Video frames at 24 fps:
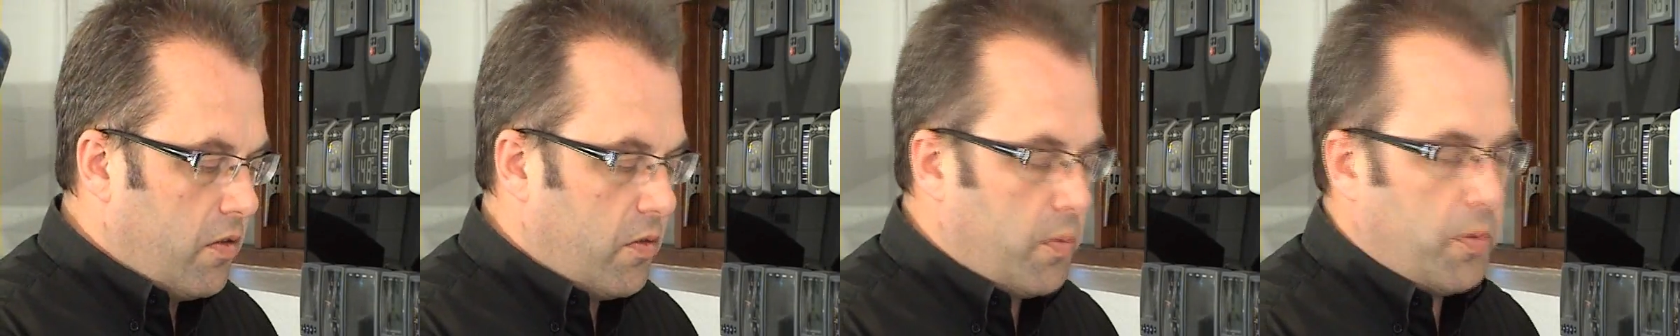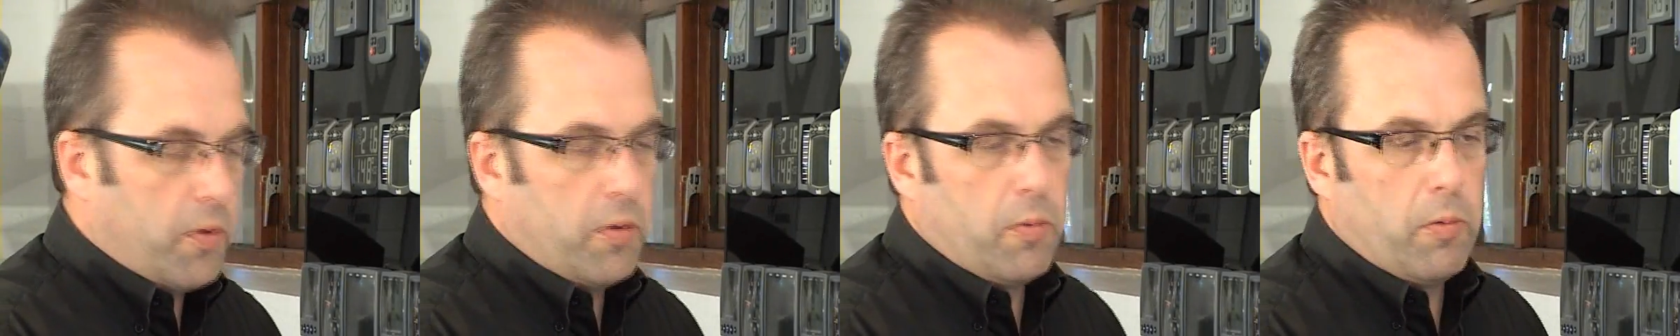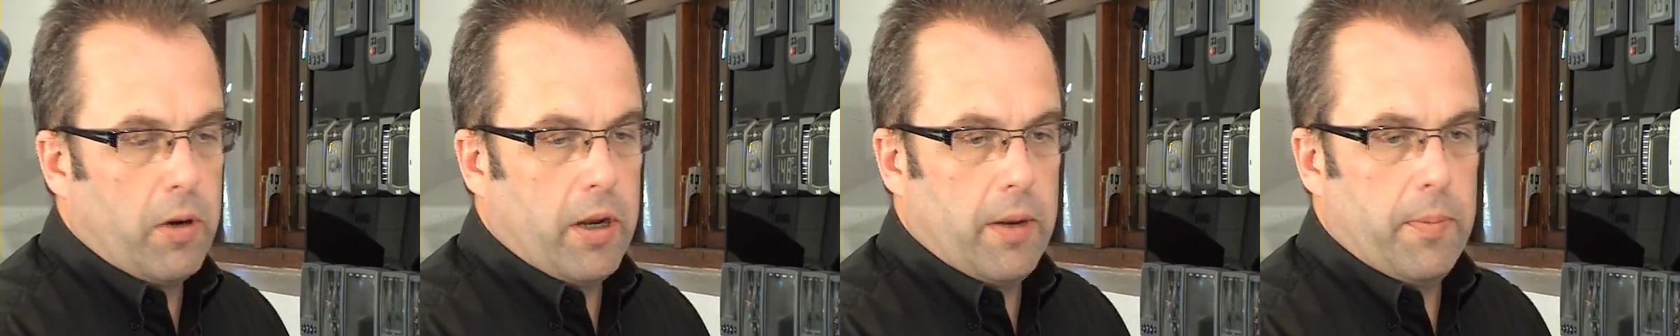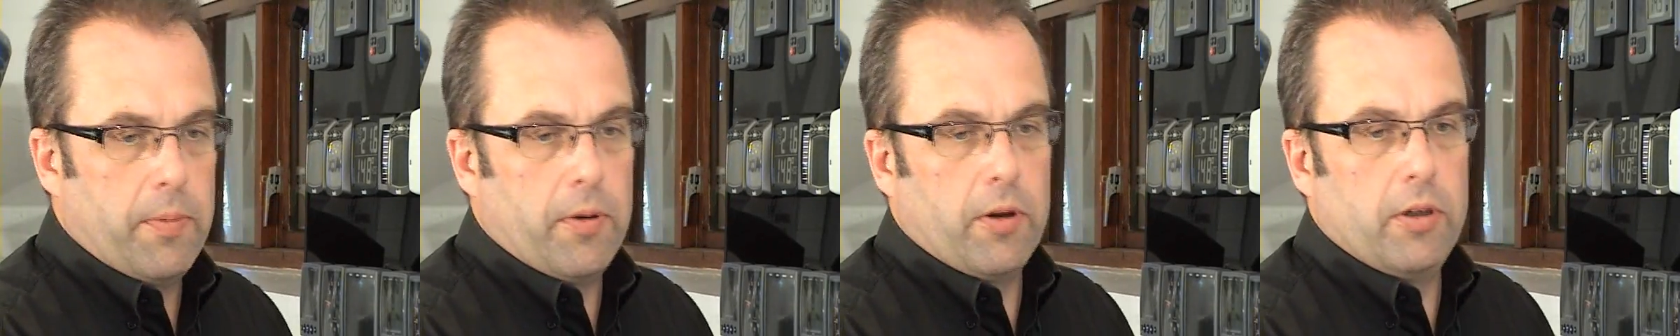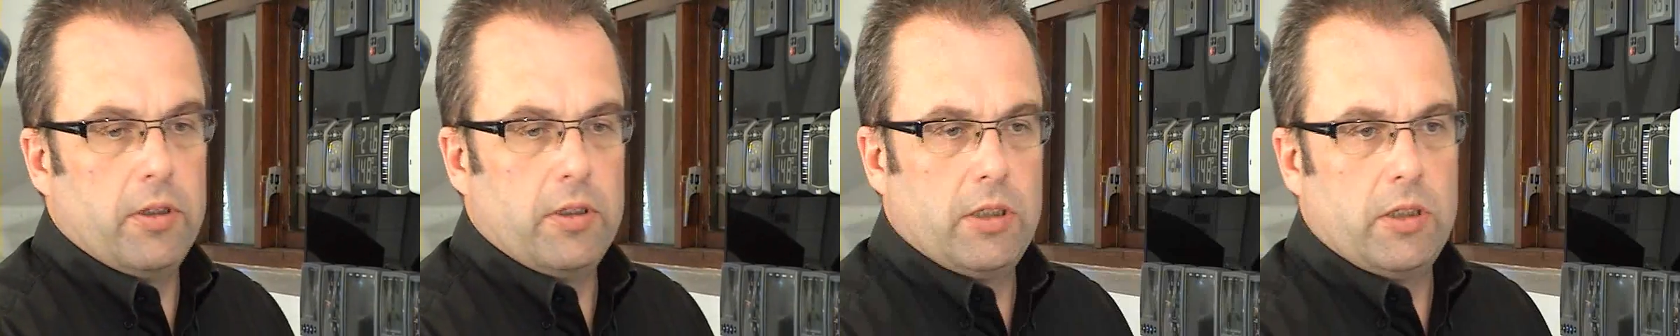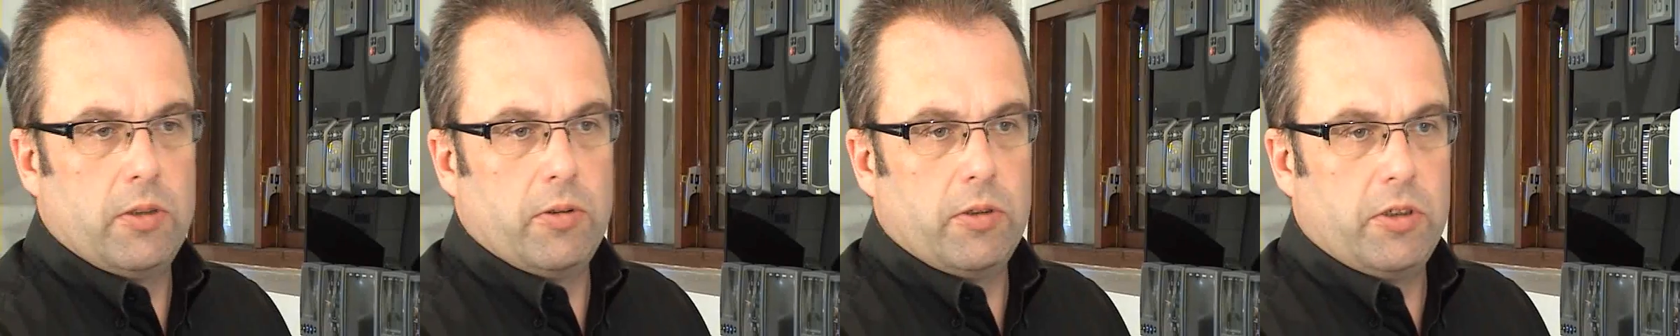To put
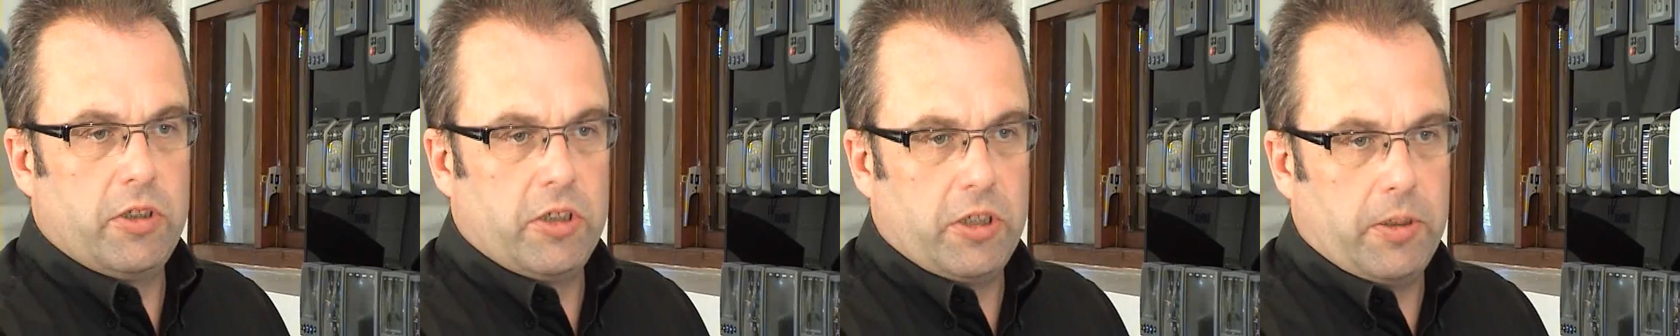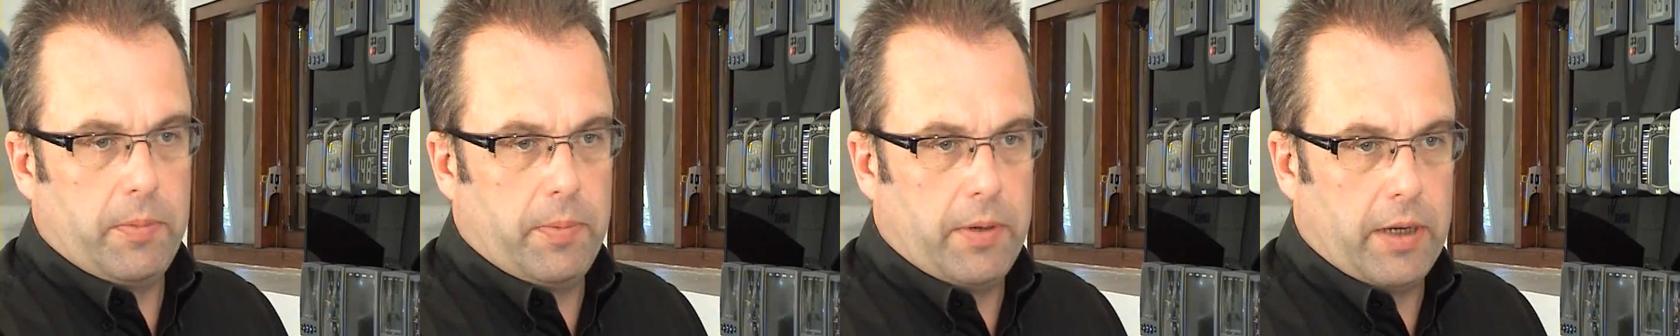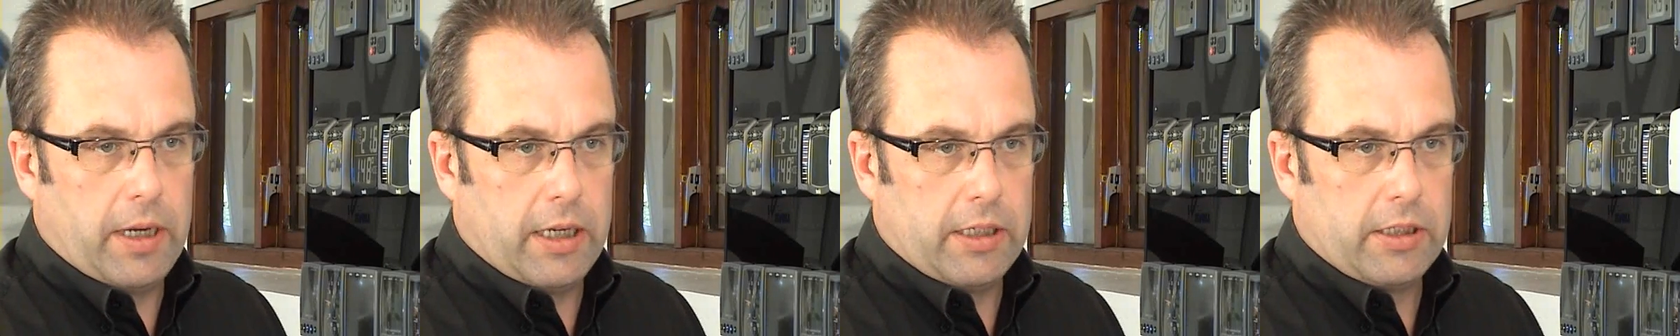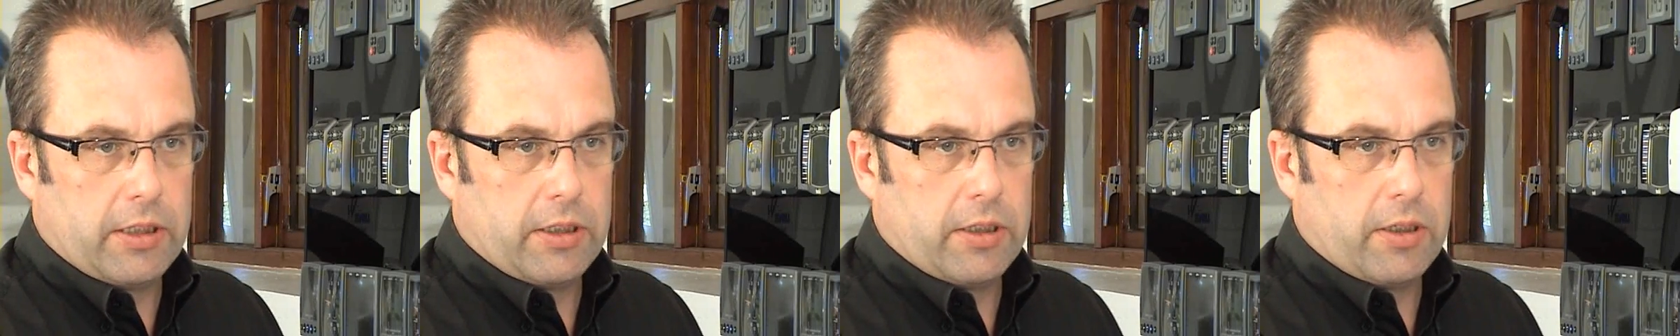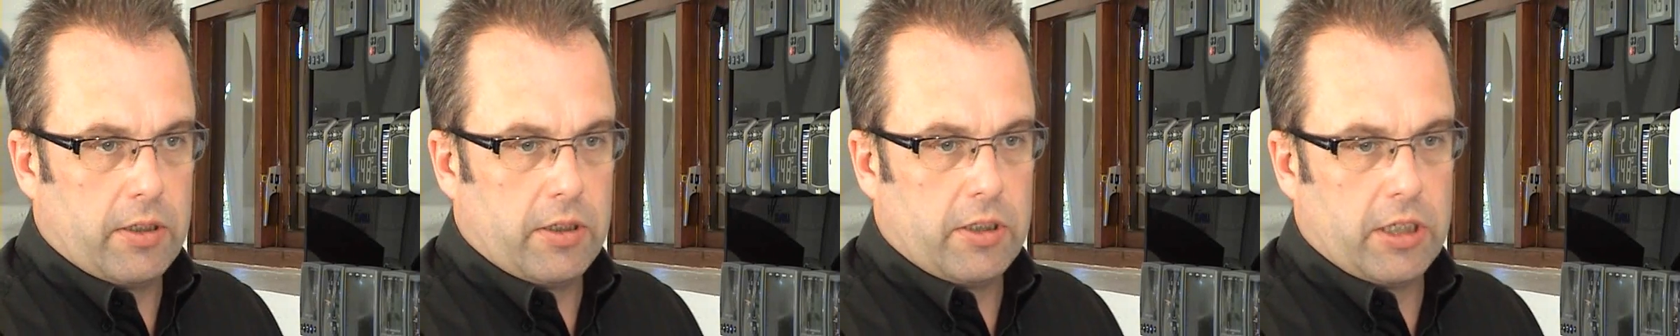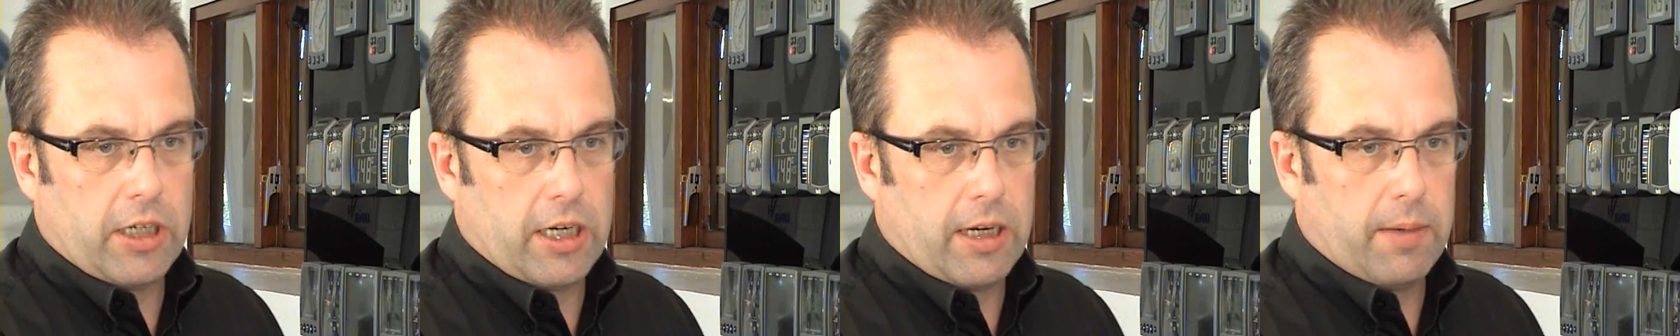waypoints into a GPS or
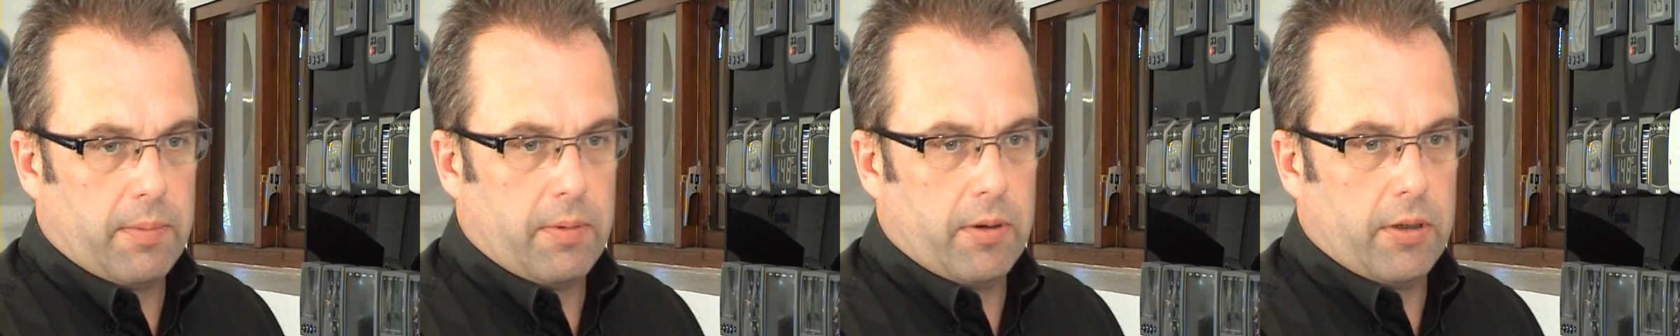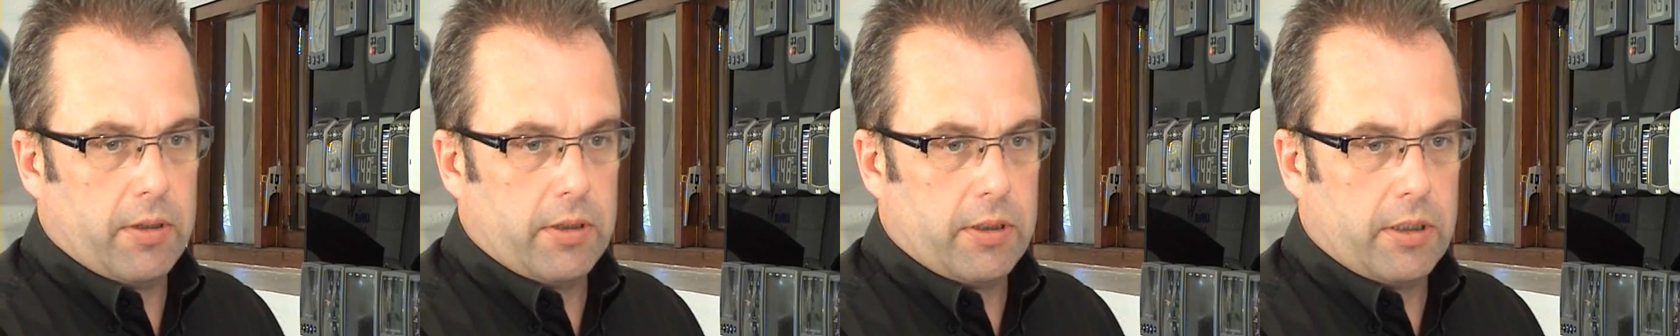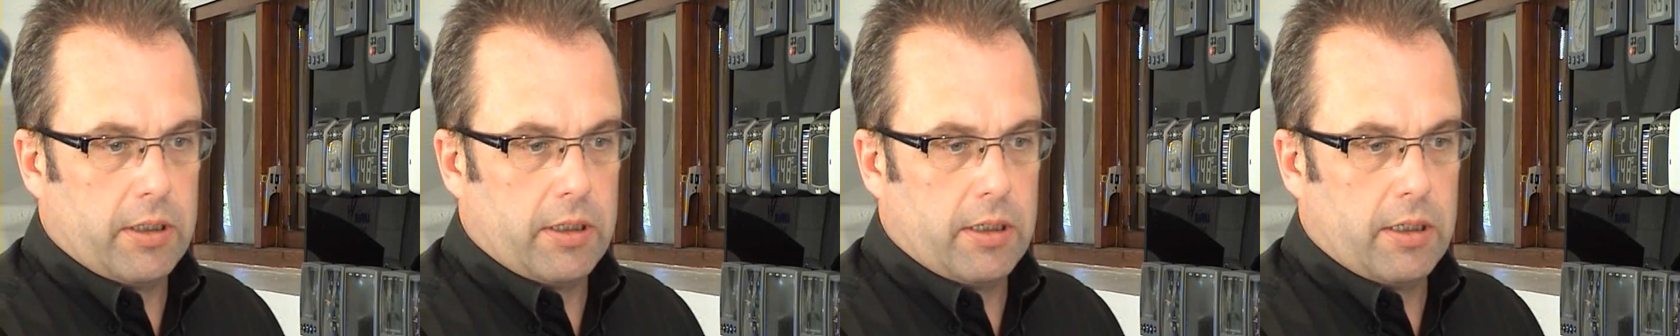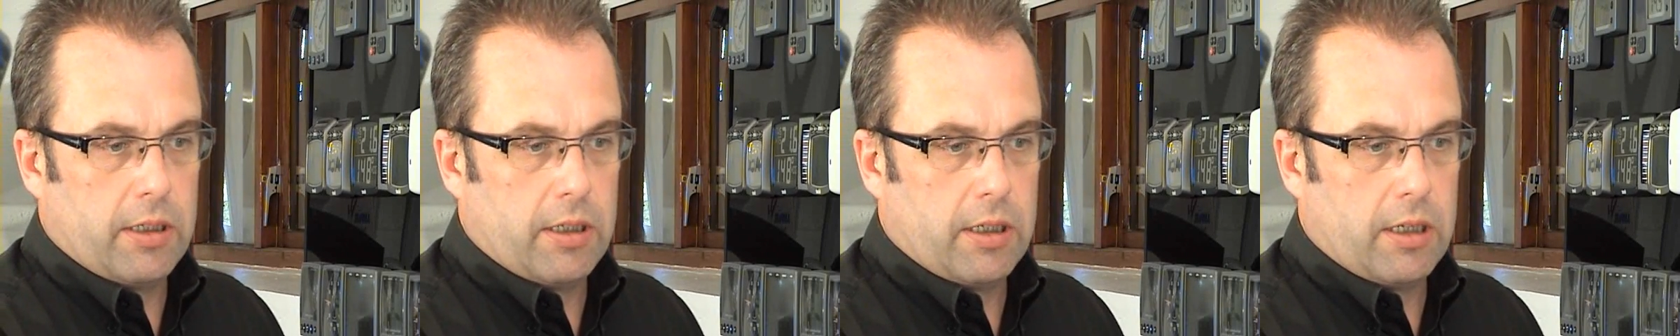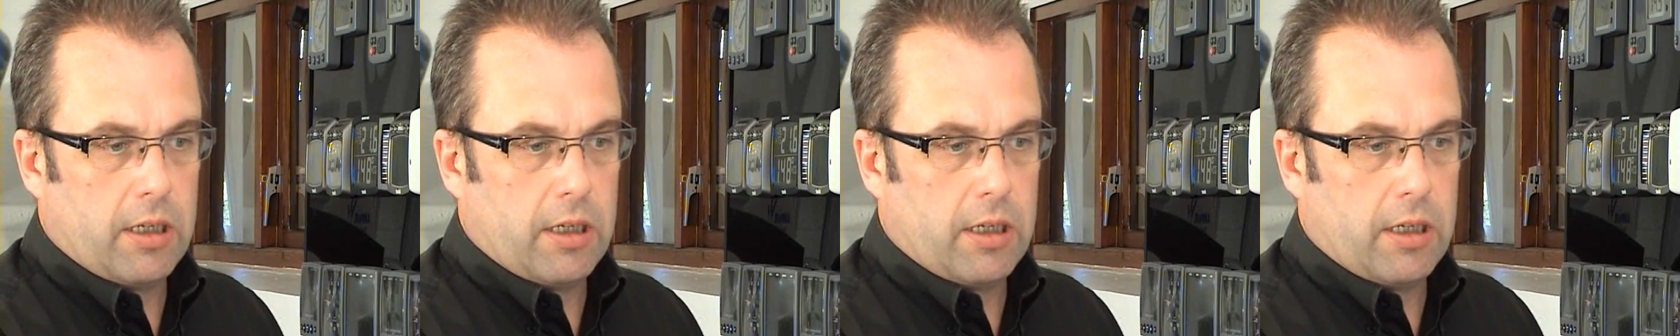a chart plotter